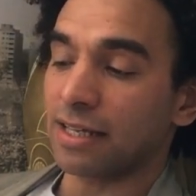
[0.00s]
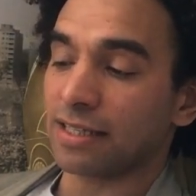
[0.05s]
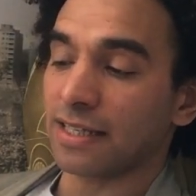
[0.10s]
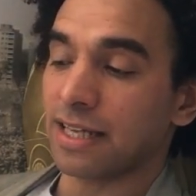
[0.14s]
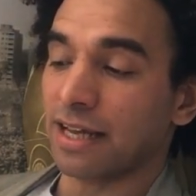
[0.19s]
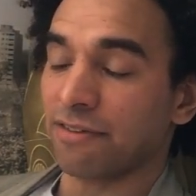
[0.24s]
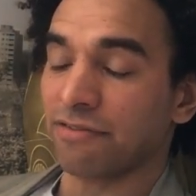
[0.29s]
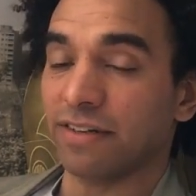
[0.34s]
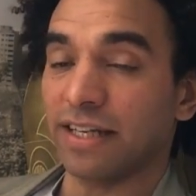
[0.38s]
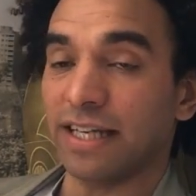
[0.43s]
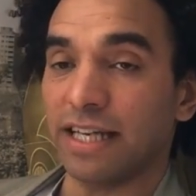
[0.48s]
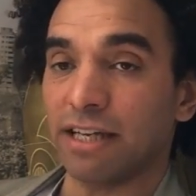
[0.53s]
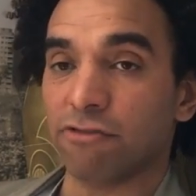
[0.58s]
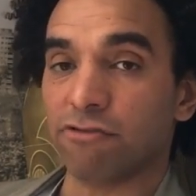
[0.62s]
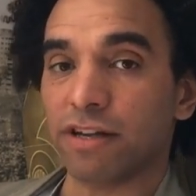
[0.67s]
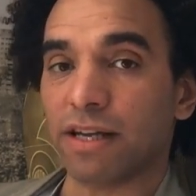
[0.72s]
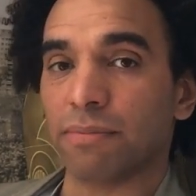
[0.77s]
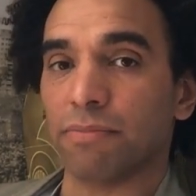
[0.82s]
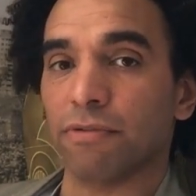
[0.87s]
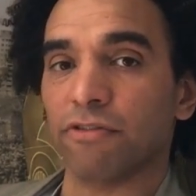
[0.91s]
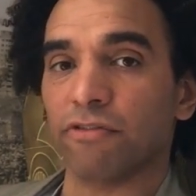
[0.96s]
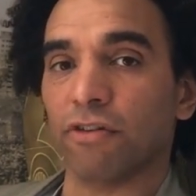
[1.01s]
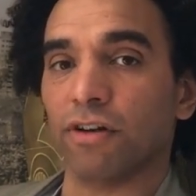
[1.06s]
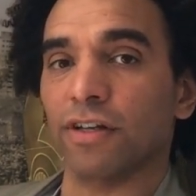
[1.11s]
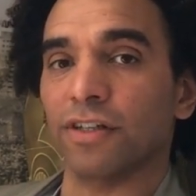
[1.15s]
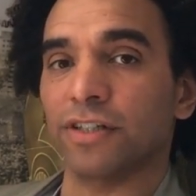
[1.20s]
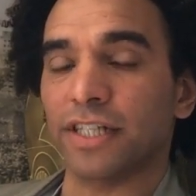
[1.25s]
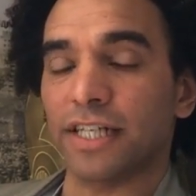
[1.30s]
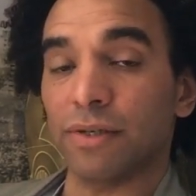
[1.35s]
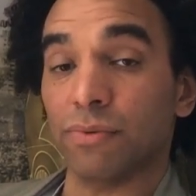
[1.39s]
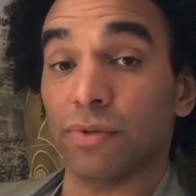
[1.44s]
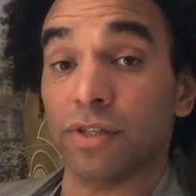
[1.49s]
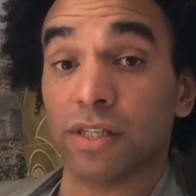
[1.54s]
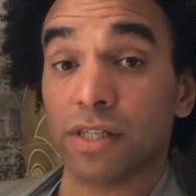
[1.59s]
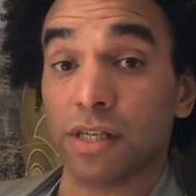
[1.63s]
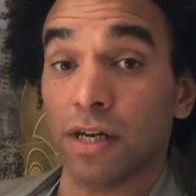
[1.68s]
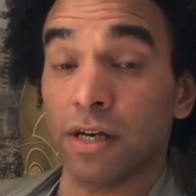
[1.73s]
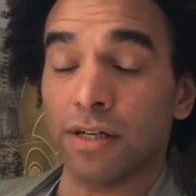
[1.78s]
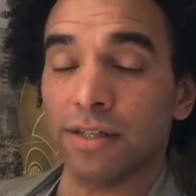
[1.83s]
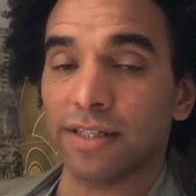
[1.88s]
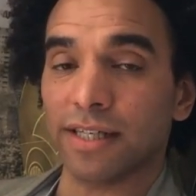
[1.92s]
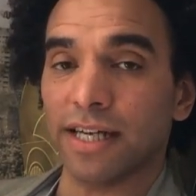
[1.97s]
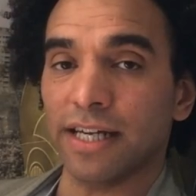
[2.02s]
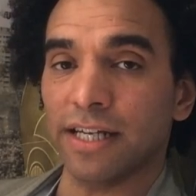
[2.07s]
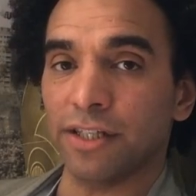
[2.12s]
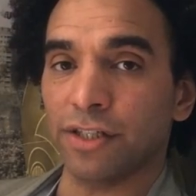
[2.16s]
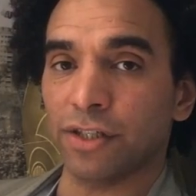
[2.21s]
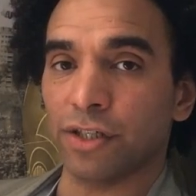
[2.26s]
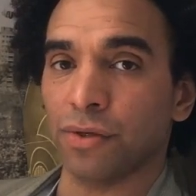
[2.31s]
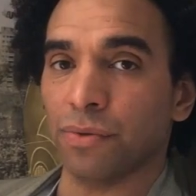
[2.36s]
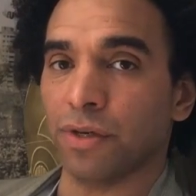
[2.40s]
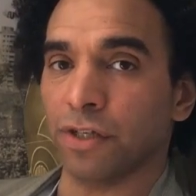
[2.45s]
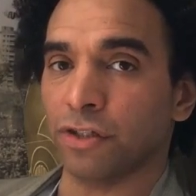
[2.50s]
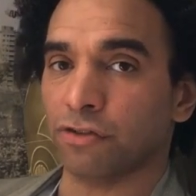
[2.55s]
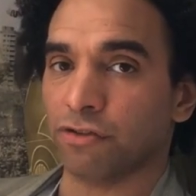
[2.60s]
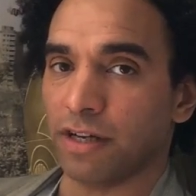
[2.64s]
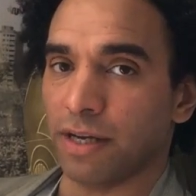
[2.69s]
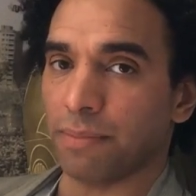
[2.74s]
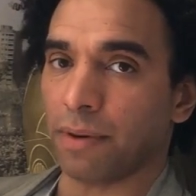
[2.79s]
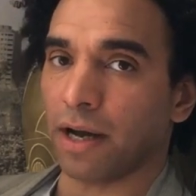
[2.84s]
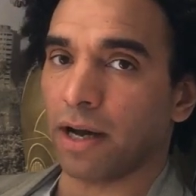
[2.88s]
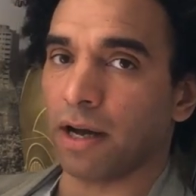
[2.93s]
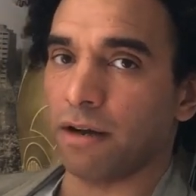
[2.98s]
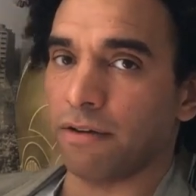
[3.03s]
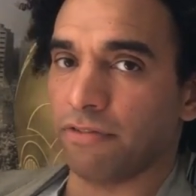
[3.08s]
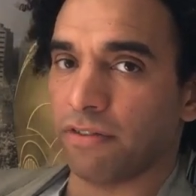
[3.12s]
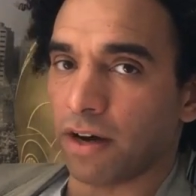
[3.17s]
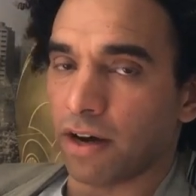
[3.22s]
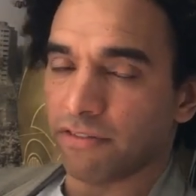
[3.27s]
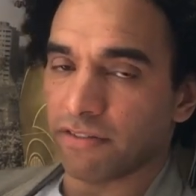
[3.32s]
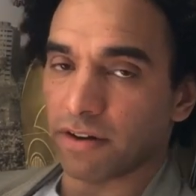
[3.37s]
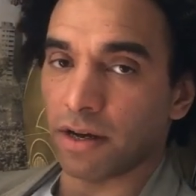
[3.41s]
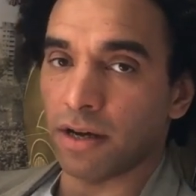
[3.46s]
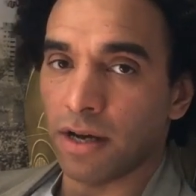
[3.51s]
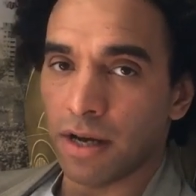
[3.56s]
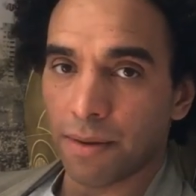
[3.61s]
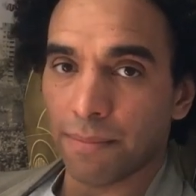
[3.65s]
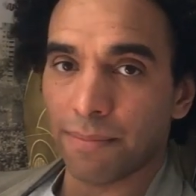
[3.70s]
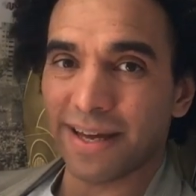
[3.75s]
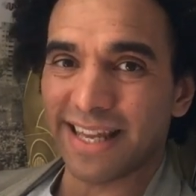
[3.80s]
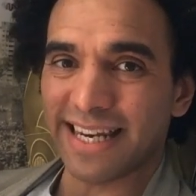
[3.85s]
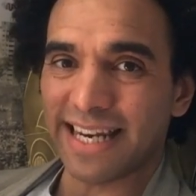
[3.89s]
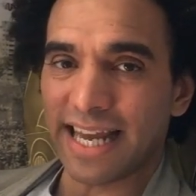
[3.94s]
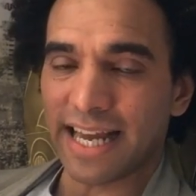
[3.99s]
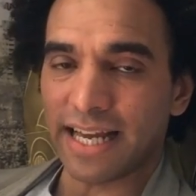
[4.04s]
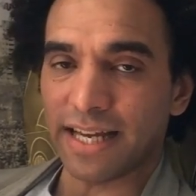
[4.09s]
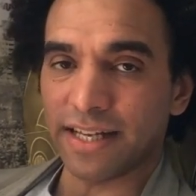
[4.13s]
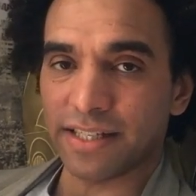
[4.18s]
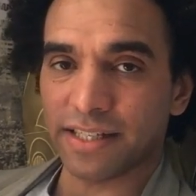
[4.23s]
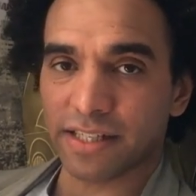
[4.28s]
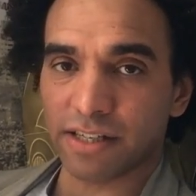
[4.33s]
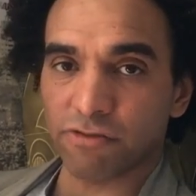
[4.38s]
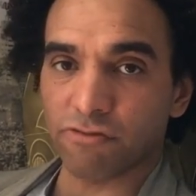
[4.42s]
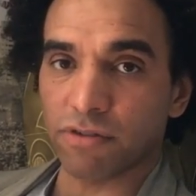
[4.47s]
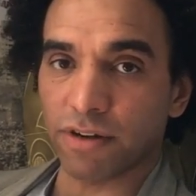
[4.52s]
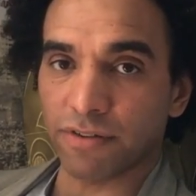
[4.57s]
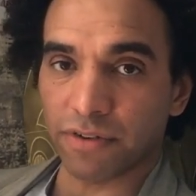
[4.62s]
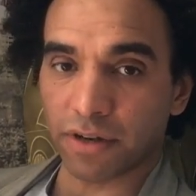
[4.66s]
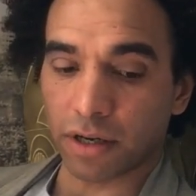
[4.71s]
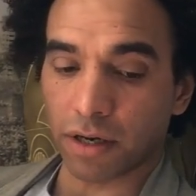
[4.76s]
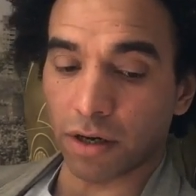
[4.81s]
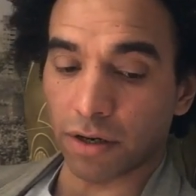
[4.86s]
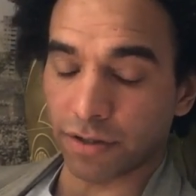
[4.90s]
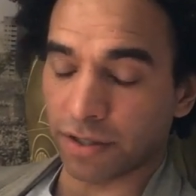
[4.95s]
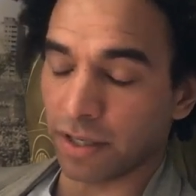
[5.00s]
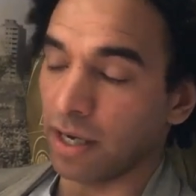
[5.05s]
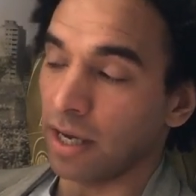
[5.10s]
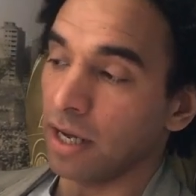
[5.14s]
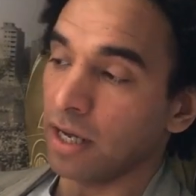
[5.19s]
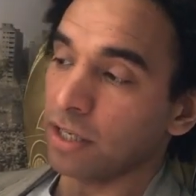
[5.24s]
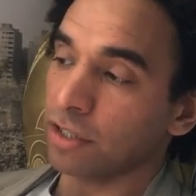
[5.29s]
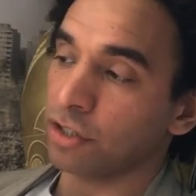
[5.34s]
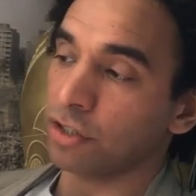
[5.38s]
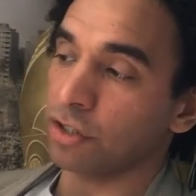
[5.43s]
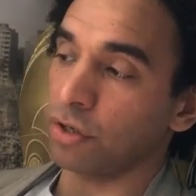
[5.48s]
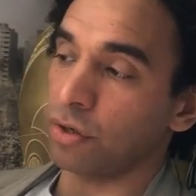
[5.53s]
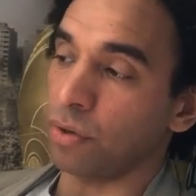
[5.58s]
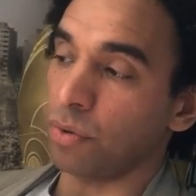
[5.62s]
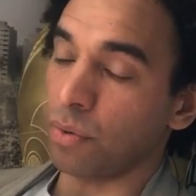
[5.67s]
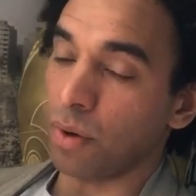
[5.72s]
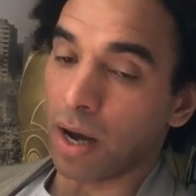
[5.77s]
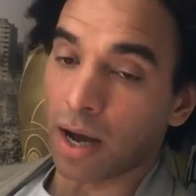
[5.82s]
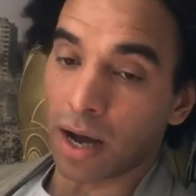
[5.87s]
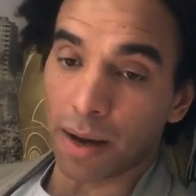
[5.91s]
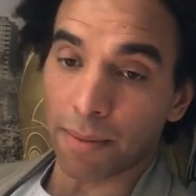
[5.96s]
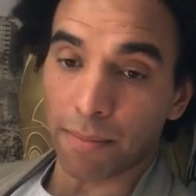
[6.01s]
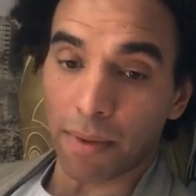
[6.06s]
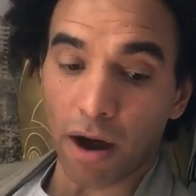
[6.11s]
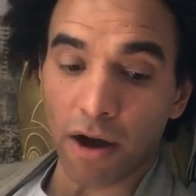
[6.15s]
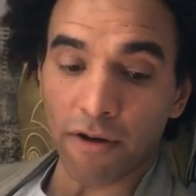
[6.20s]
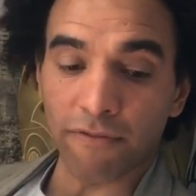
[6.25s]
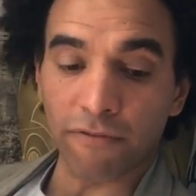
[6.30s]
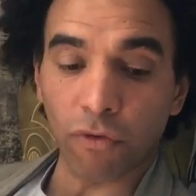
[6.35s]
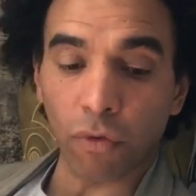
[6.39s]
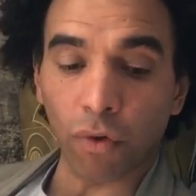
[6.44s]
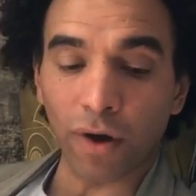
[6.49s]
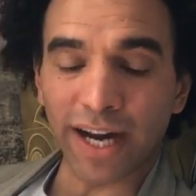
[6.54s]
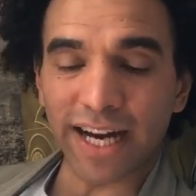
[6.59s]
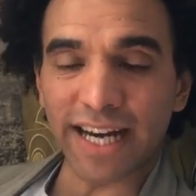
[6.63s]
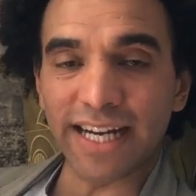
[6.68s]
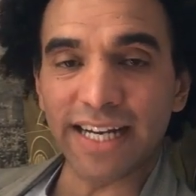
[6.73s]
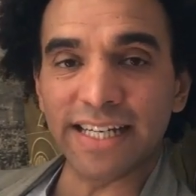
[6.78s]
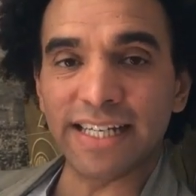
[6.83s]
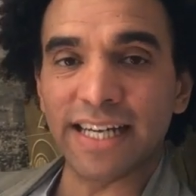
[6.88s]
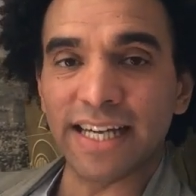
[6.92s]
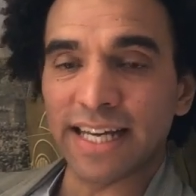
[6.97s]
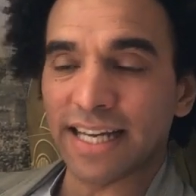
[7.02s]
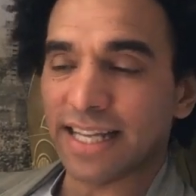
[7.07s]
Daphne in Greek mythology was turned into a tree by her father Peneus, a river god, to avoid